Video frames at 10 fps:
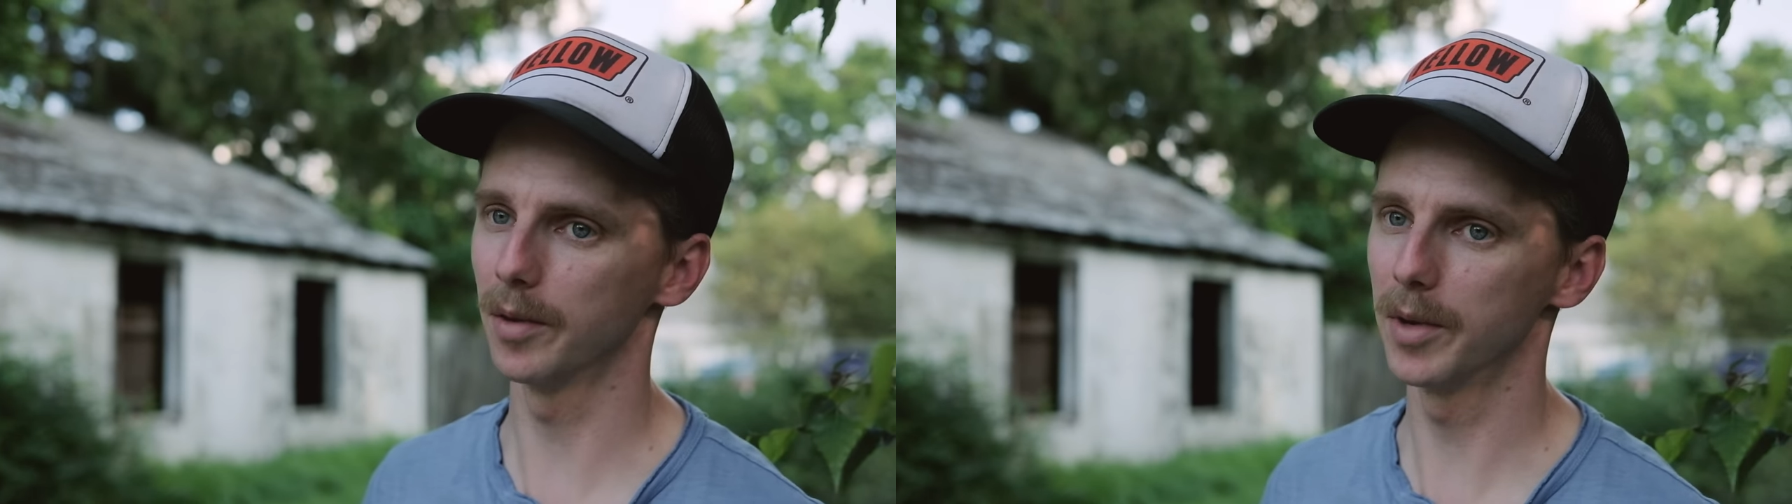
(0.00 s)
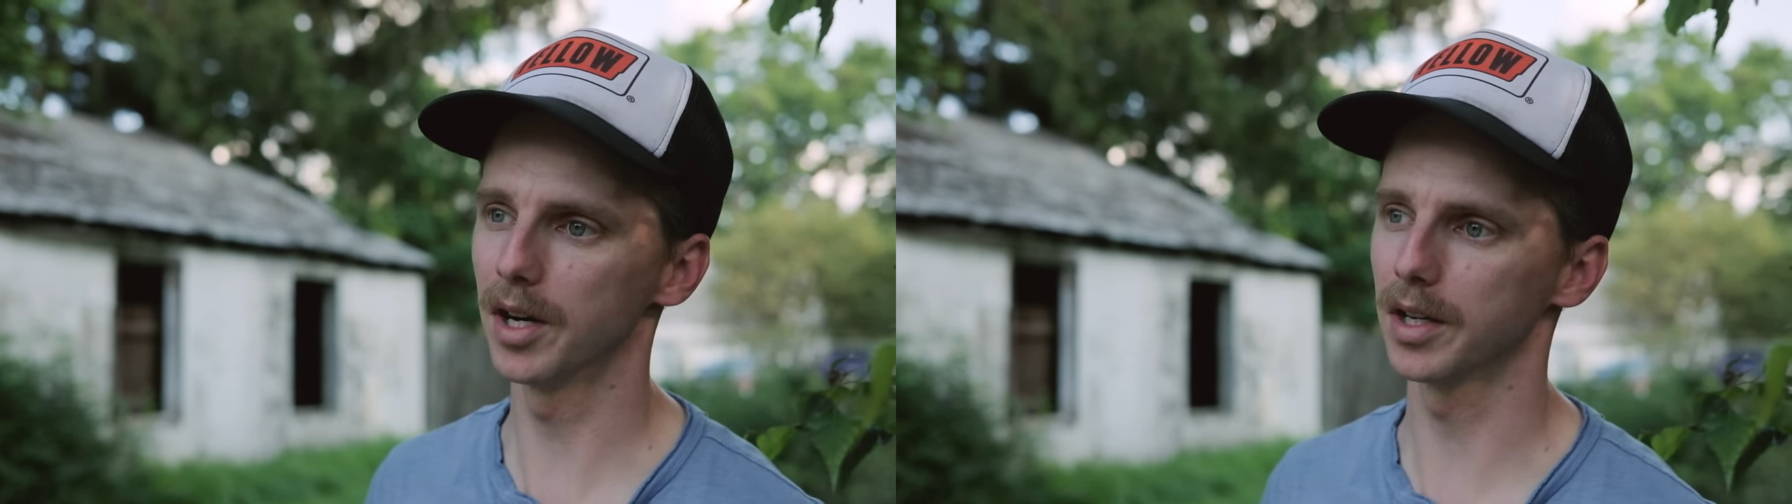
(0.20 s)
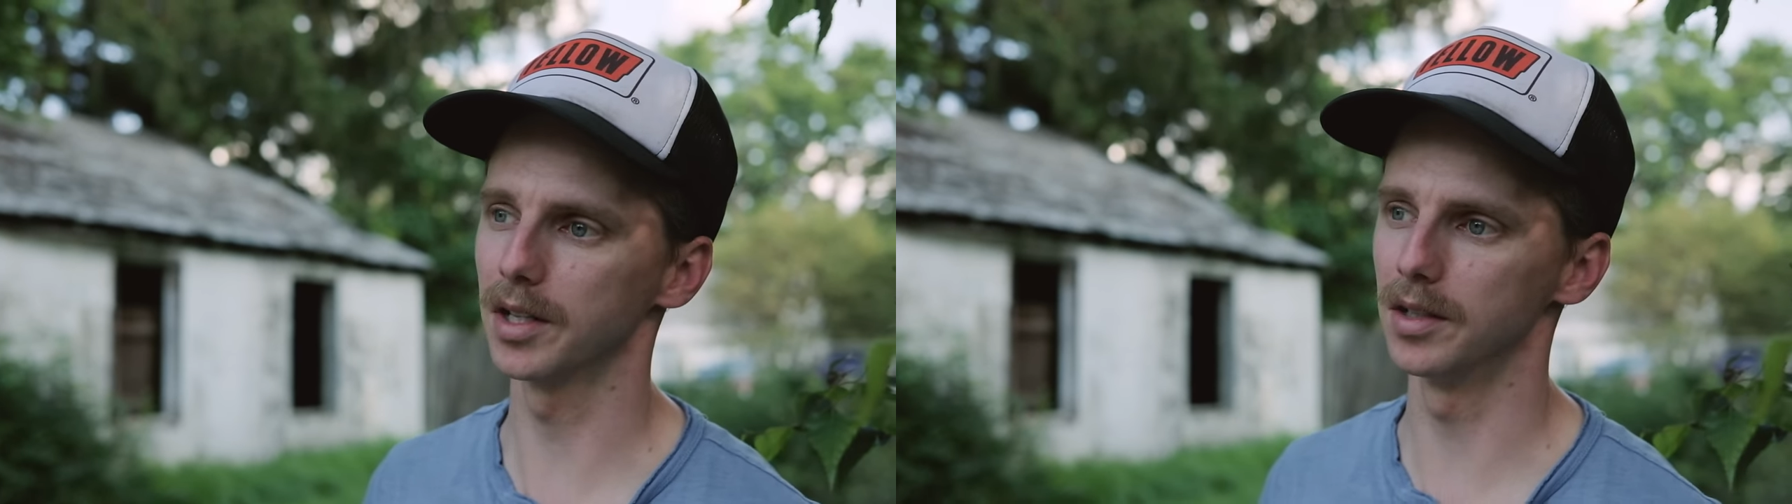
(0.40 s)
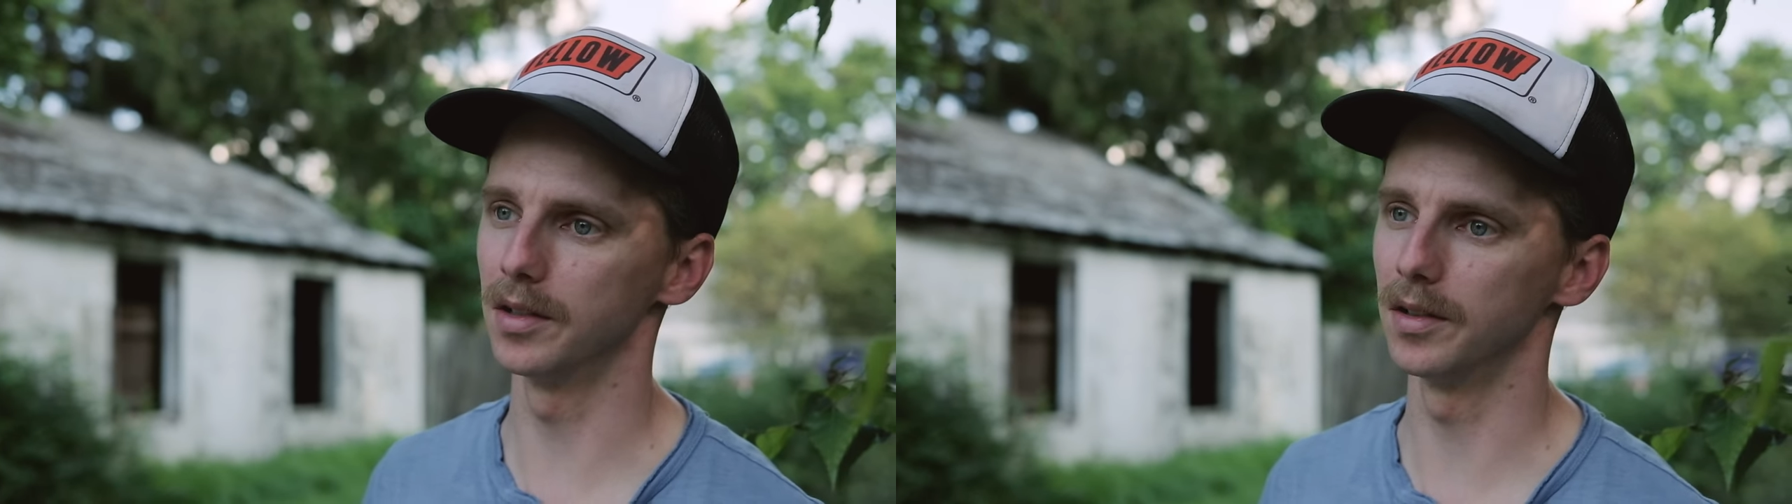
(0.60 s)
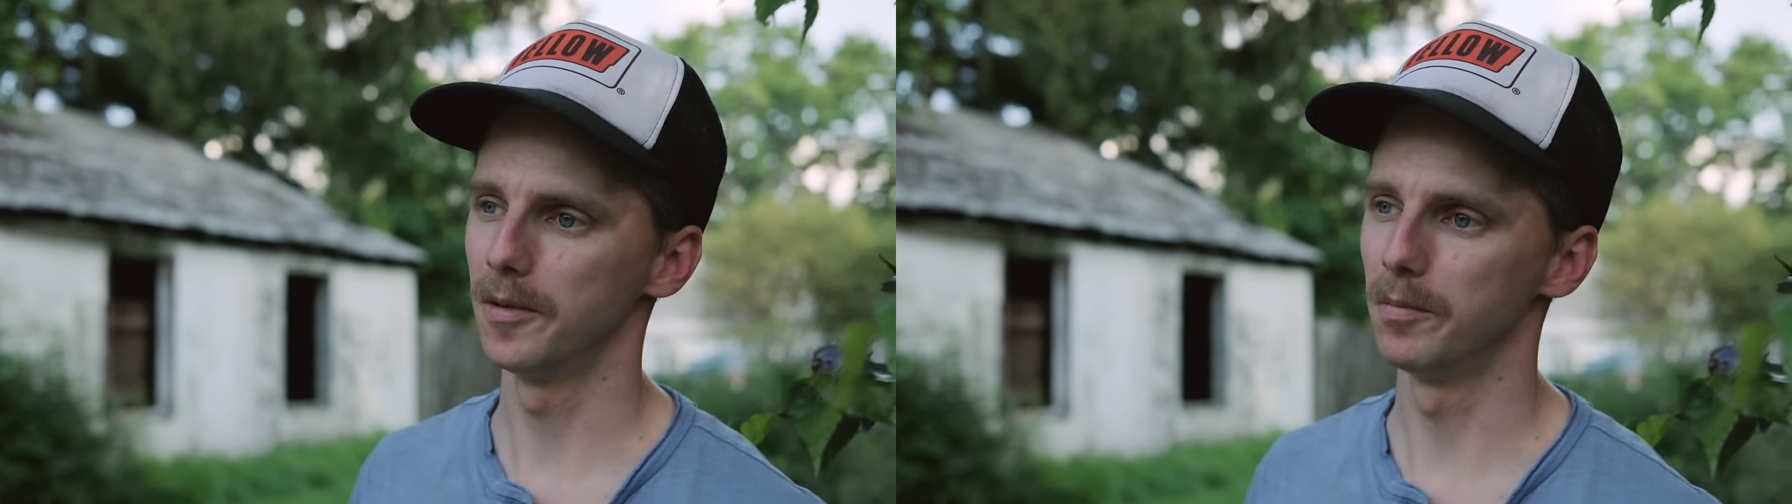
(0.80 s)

American